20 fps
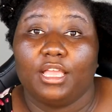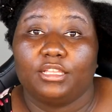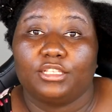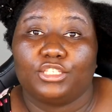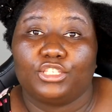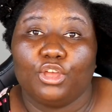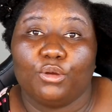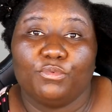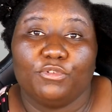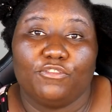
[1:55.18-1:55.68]

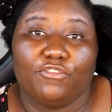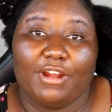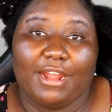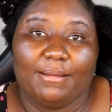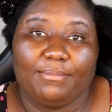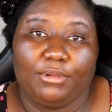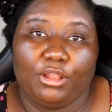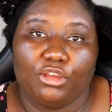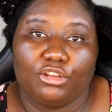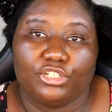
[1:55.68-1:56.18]
So before
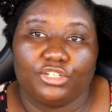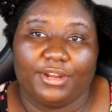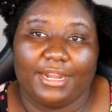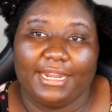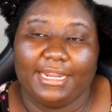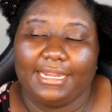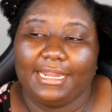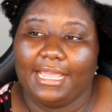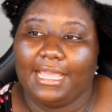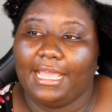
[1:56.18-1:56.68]
I blow
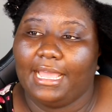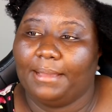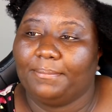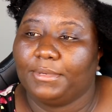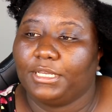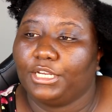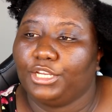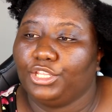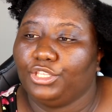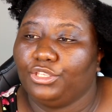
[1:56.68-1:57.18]
drying it,
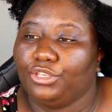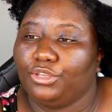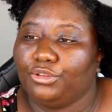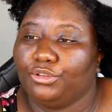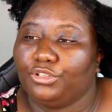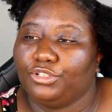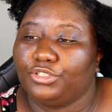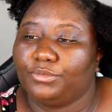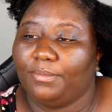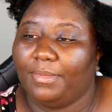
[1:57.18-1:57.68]
I'm gonna
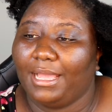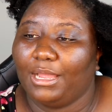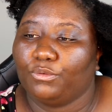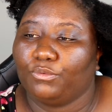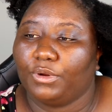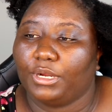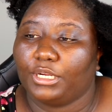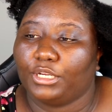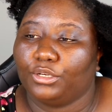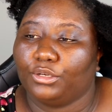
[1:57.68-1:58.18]
use my
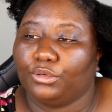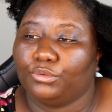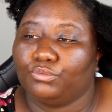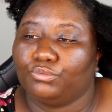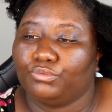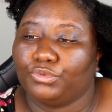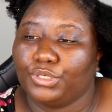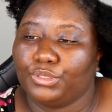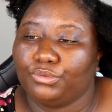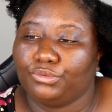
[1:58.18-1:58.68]
Rucker
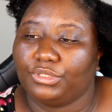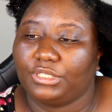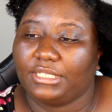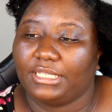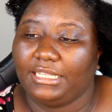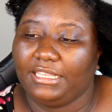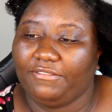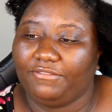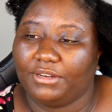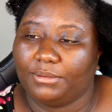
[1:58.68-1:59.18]
Roots
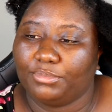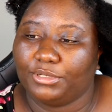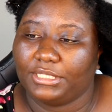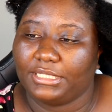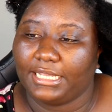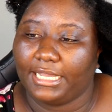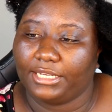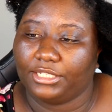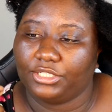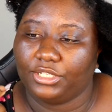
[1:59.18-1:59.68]
Leave-In
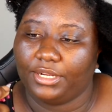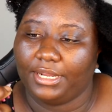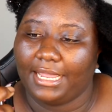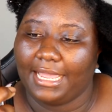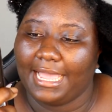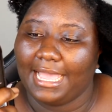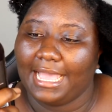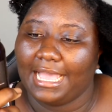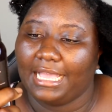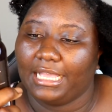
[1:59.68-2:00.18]
Protector.
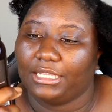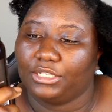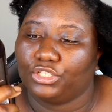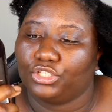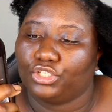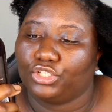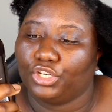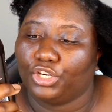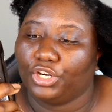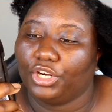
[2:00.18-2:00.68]
It
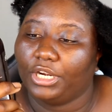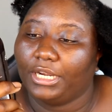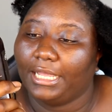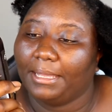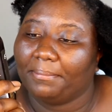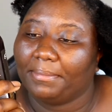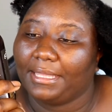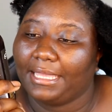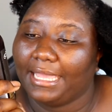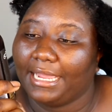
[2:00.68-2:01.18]
has
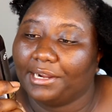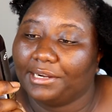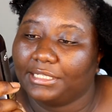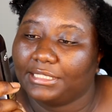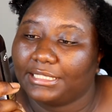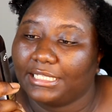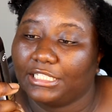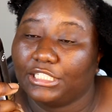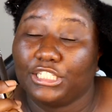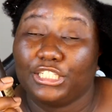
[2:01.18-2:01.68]
turnip,
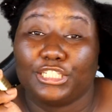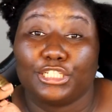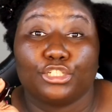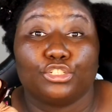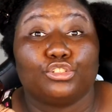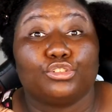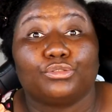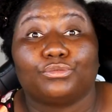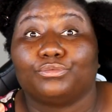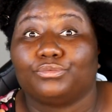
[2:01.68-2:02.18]
carrots, and
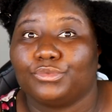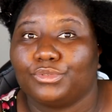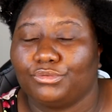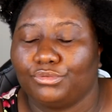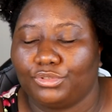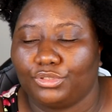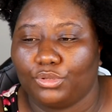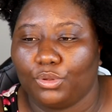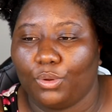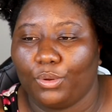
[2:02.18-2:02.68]
ginger
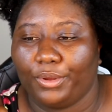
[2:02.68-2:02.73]
roots